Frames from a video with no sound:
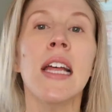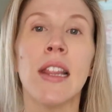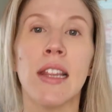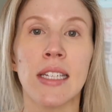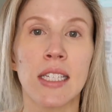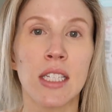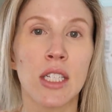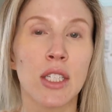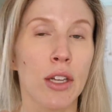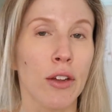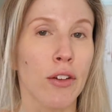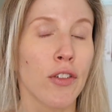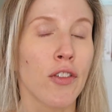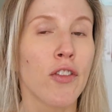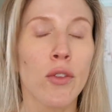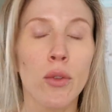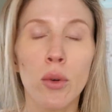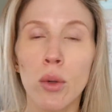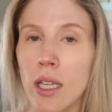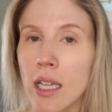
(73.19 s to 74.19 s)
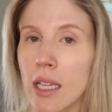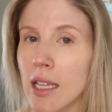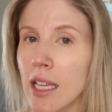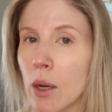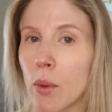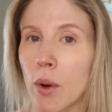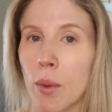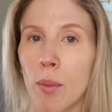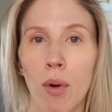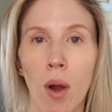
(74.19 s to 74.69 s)
This is a fully
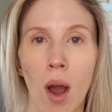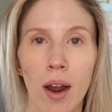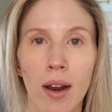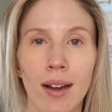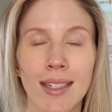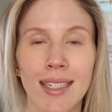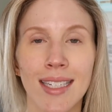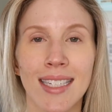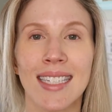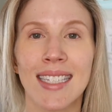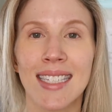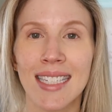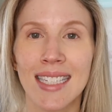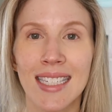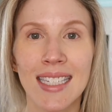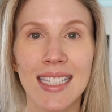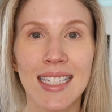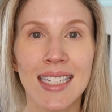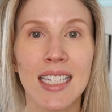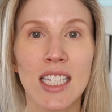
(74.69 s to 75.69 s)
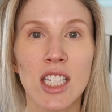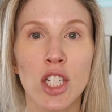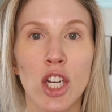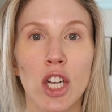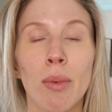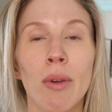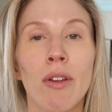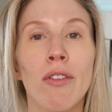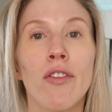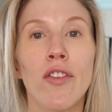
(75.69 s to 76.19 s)
liquid product. Consistency is
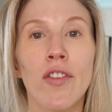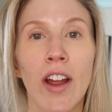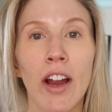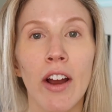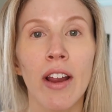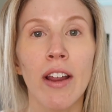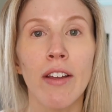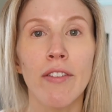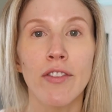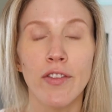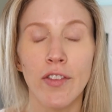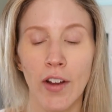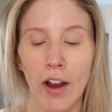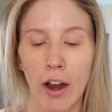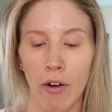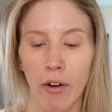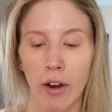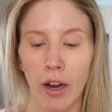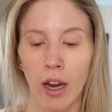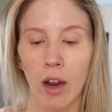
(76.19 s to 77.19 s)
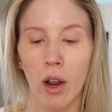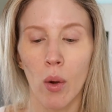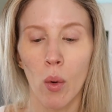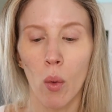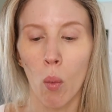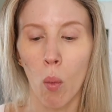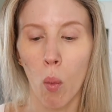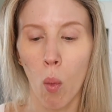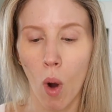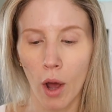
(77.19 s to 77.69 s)
gonna be very, very
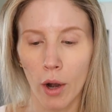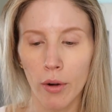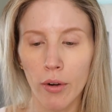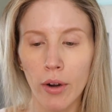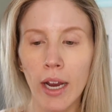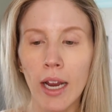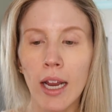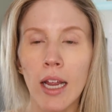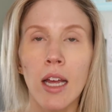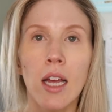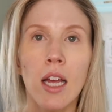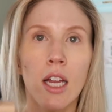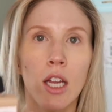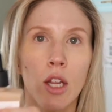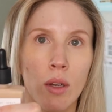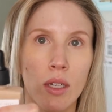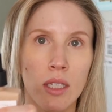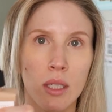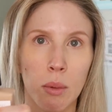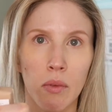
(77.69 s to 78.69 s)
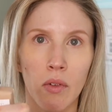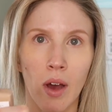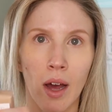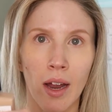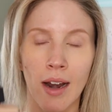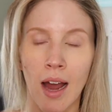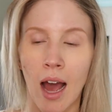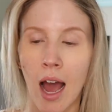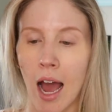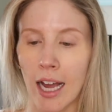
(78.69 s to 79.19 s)
watery. You can see we've
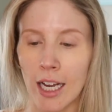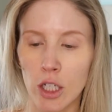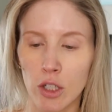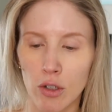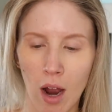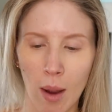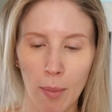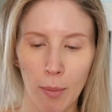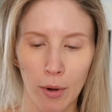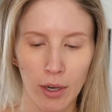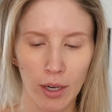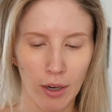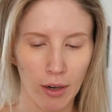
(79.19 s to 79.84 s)
got an eyedropper